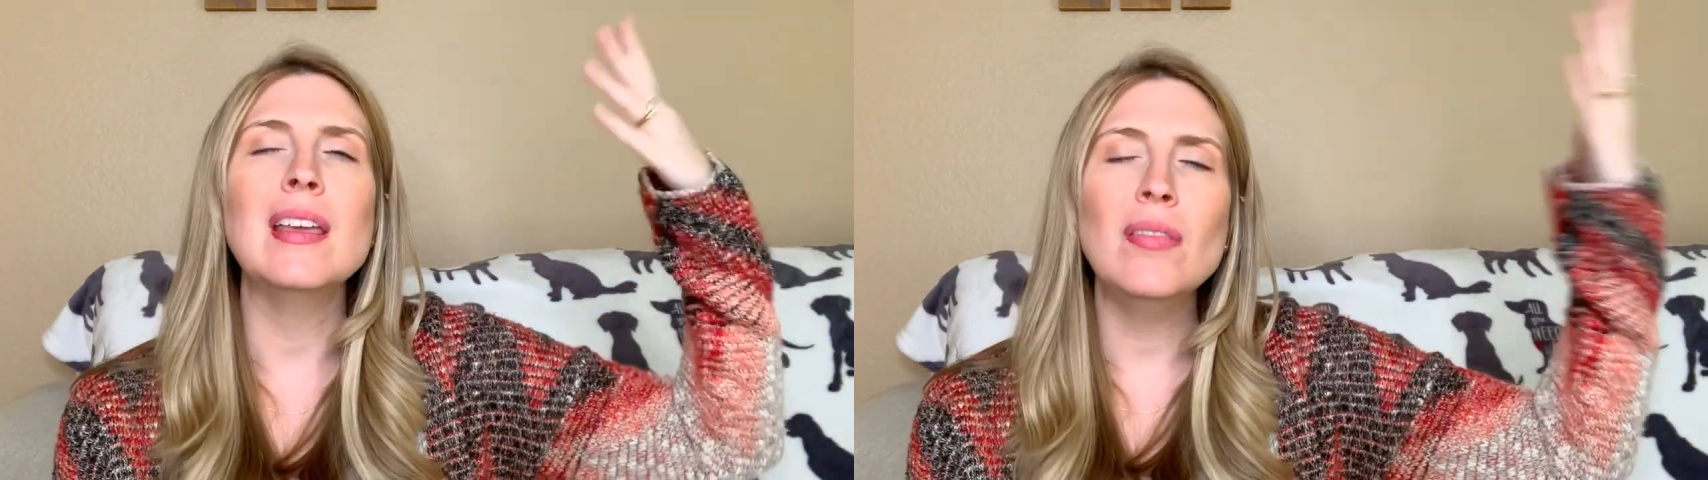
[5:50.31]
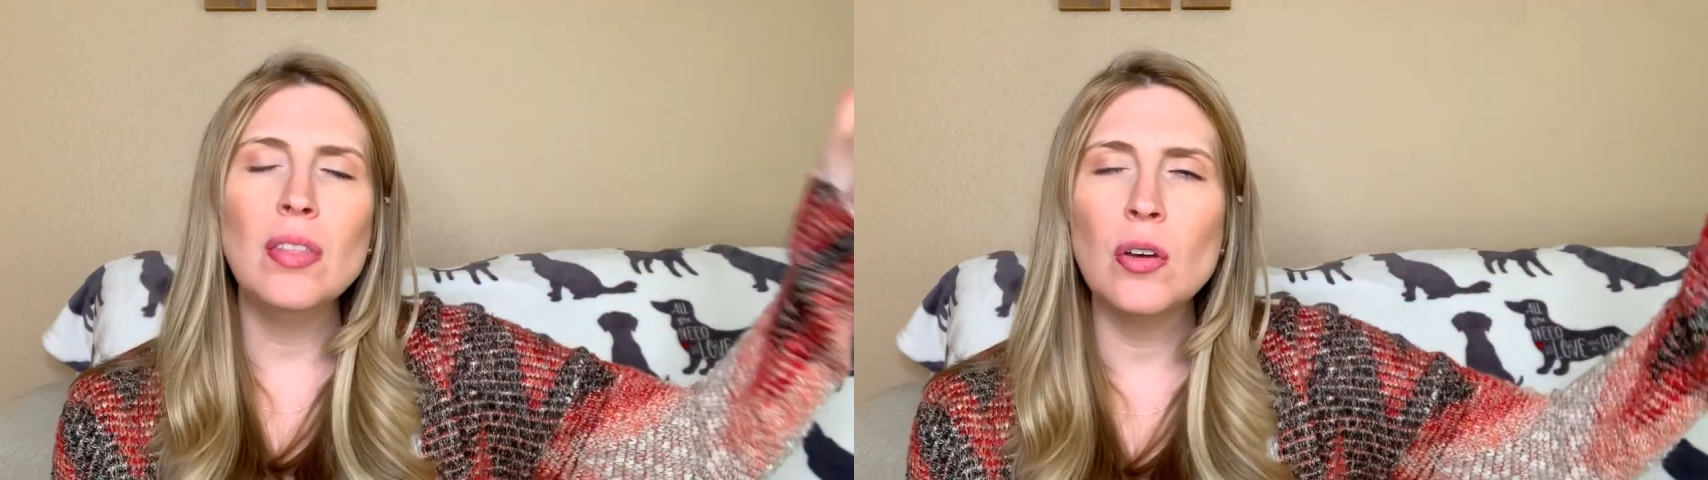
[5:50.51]

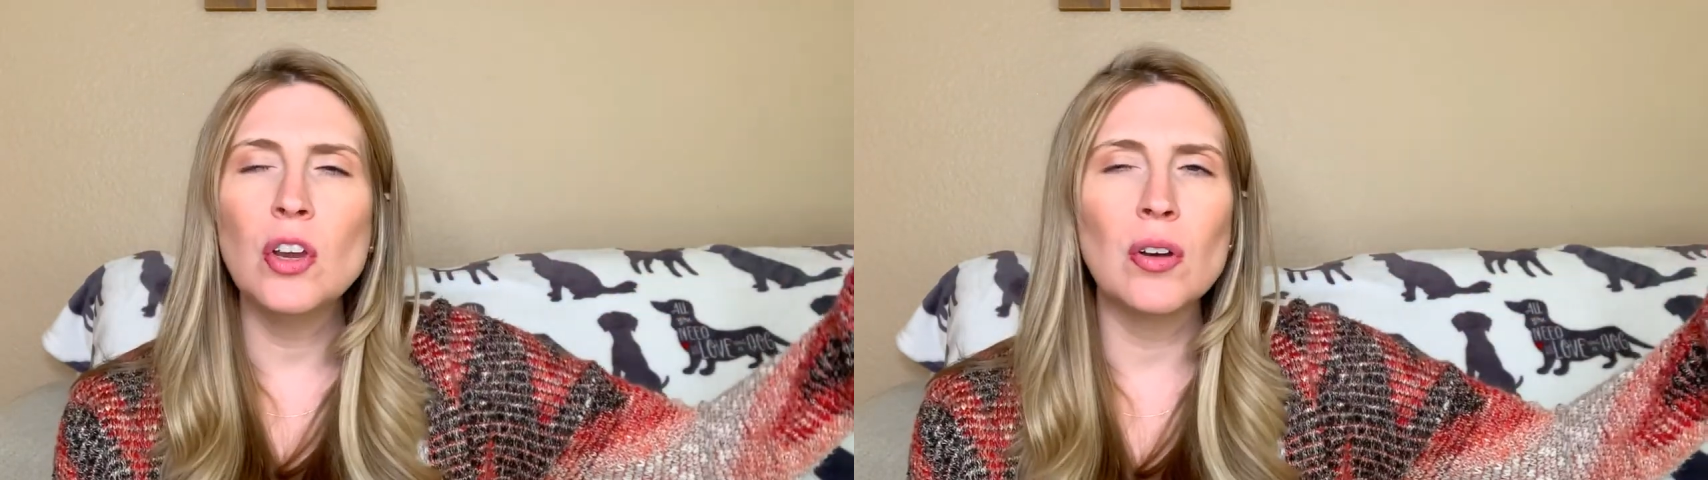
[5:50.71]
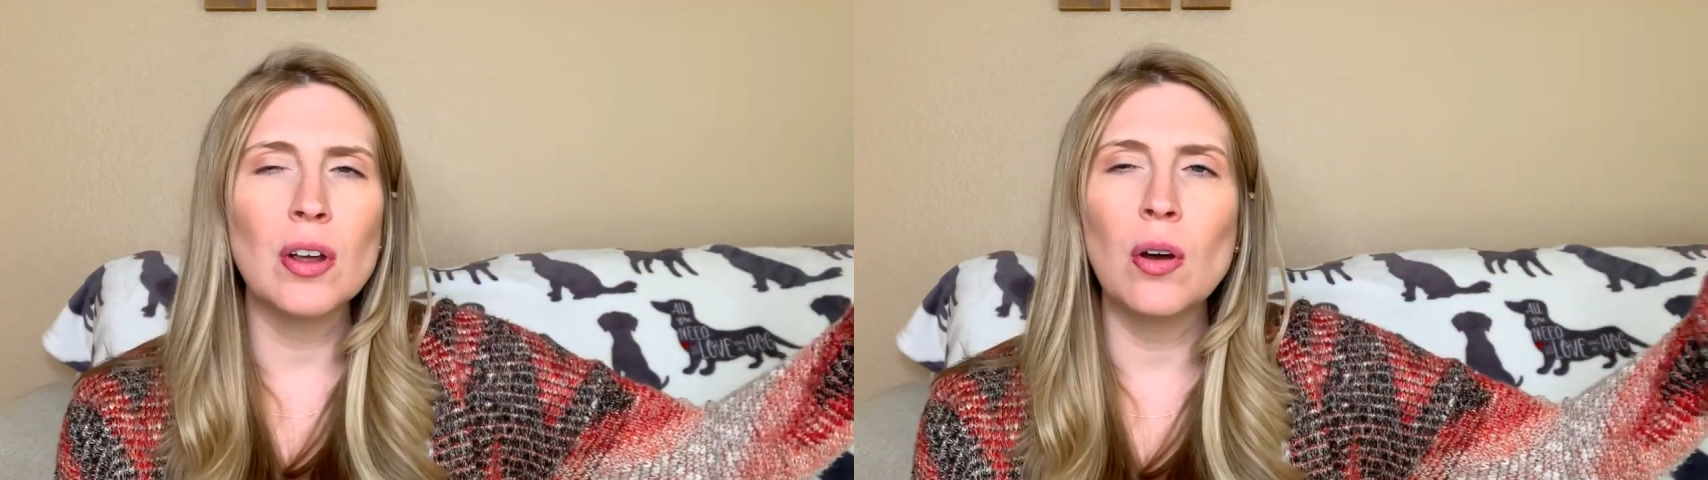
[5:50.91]
even though
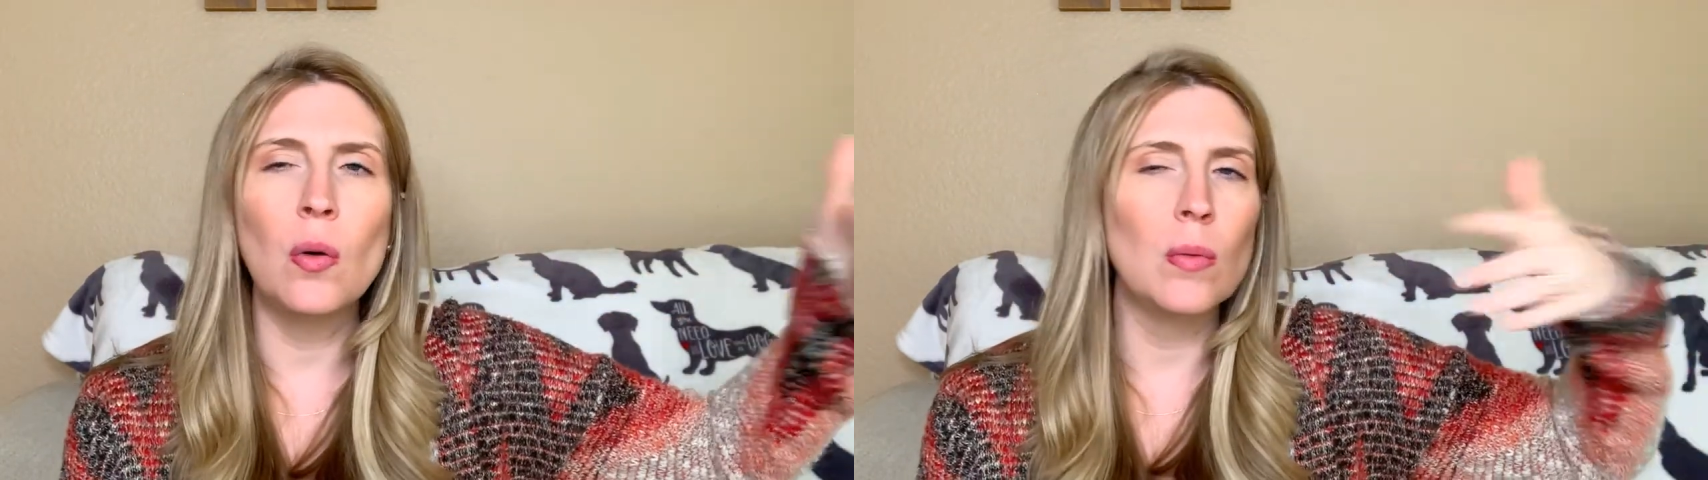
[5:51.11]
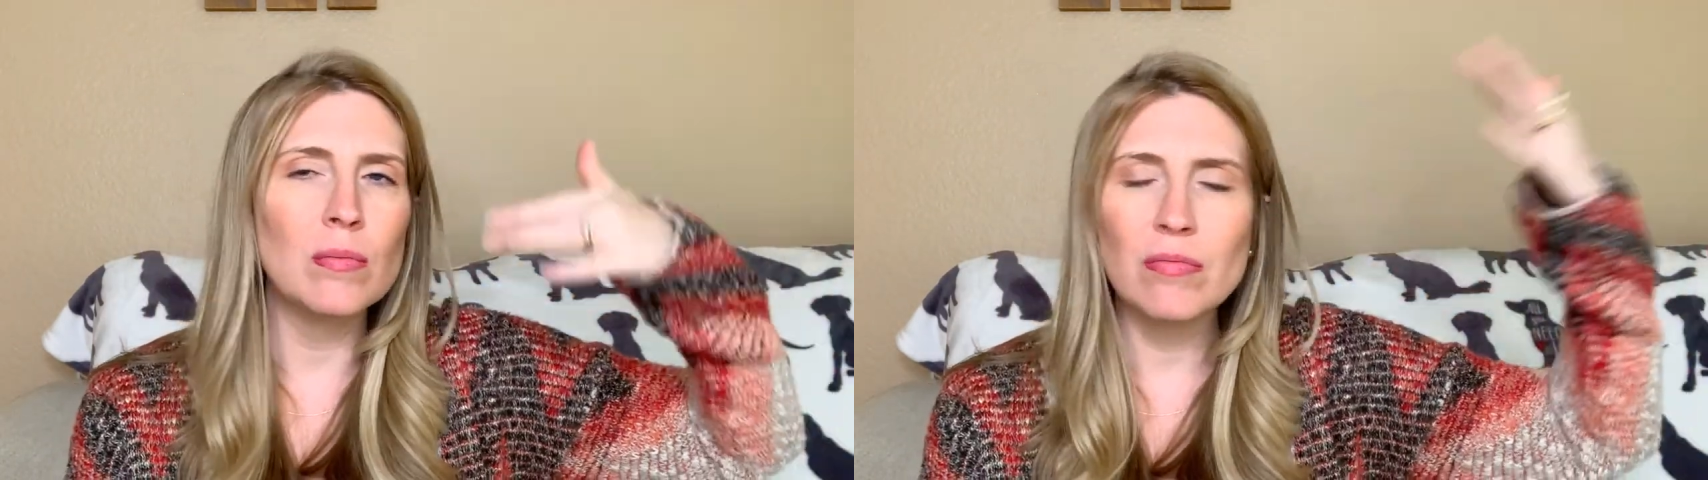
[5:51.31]
you
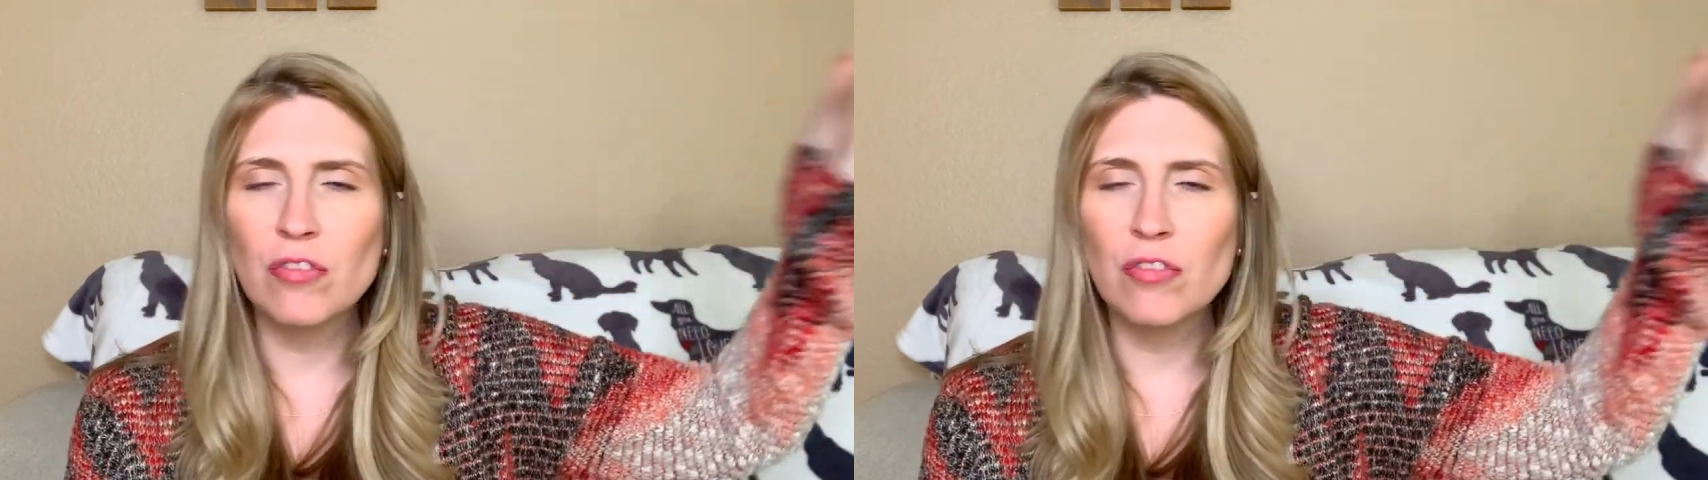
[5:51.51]
know